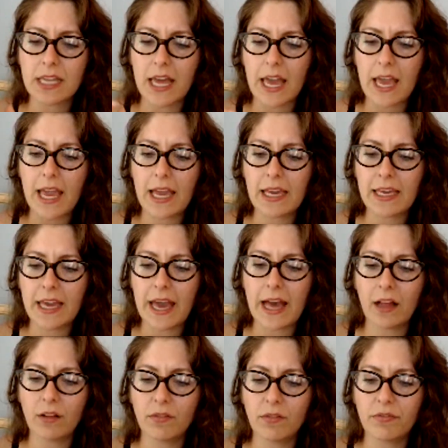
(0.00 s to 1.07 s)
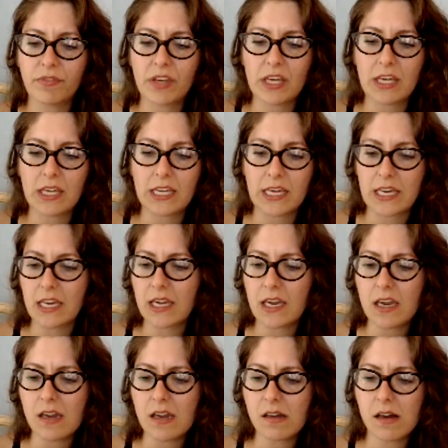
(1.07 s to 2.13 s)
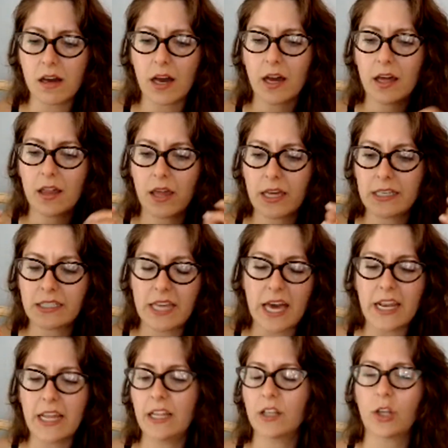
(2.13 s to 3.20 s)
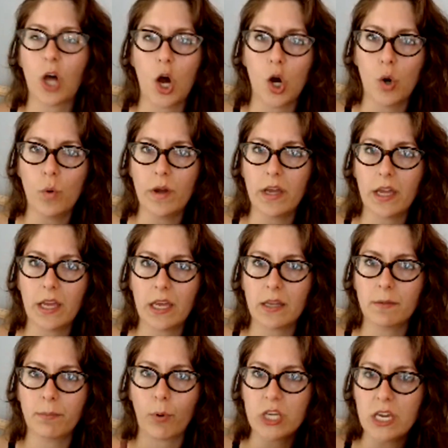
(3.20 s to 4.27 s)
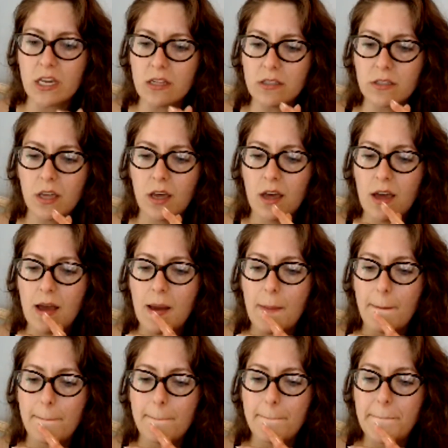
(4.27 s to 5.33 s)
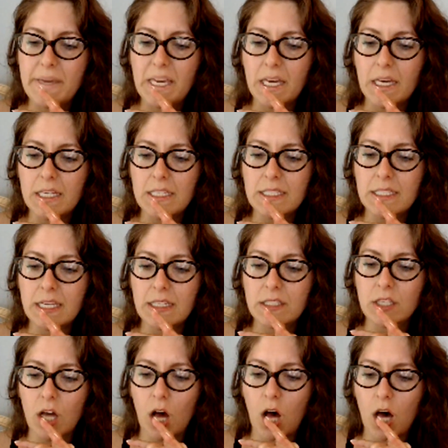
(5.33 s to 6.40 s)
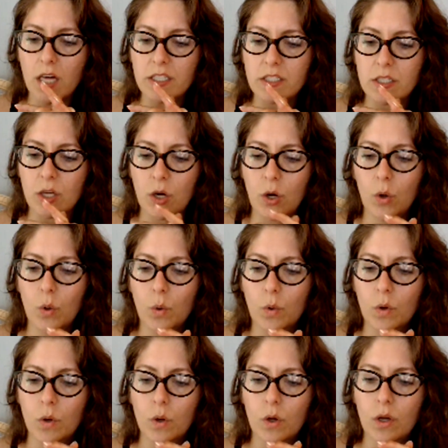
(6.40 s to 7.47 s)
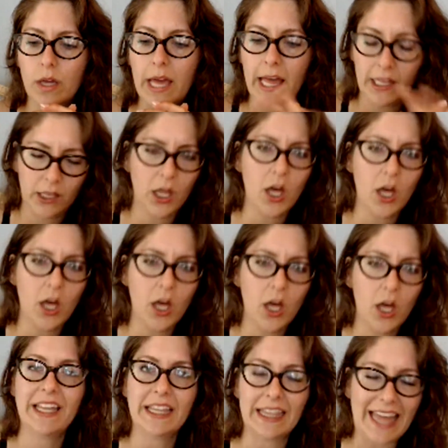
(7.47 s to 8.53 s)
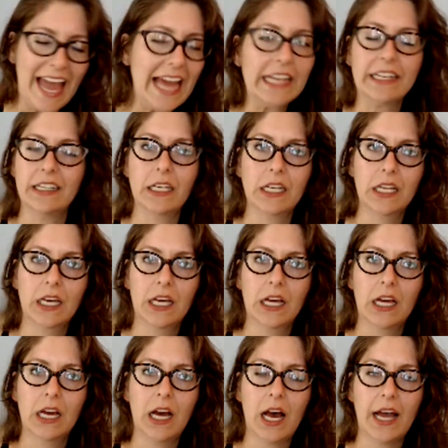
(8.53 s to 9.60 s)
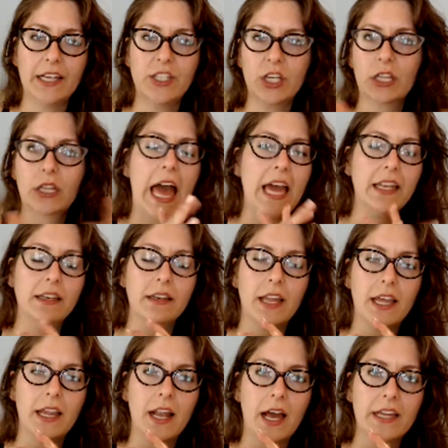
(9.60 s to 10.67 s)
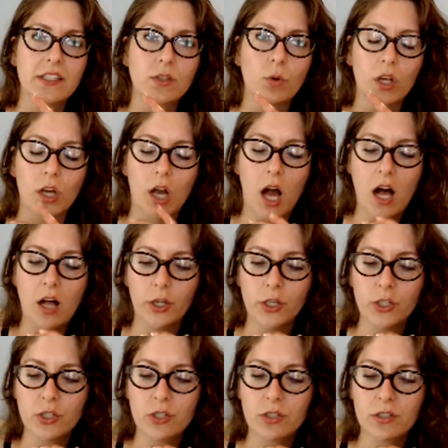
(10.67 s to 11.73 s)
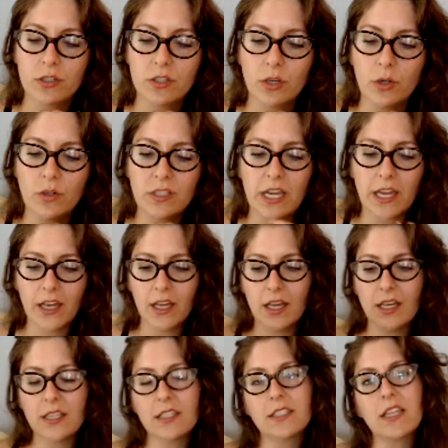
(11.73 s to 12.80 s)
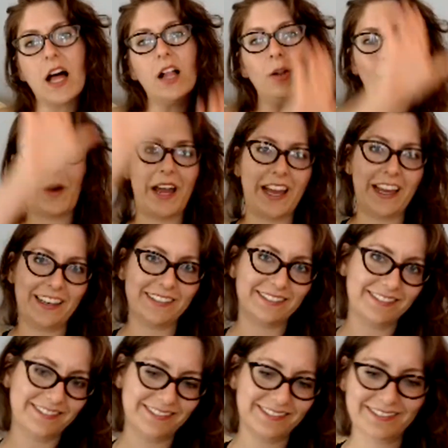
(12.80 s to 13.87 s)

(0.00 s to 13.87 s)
SALVE, is that hello in Portuguese? Because it's also hello in Latin. I took Latin in high school and college. So you'd say salve.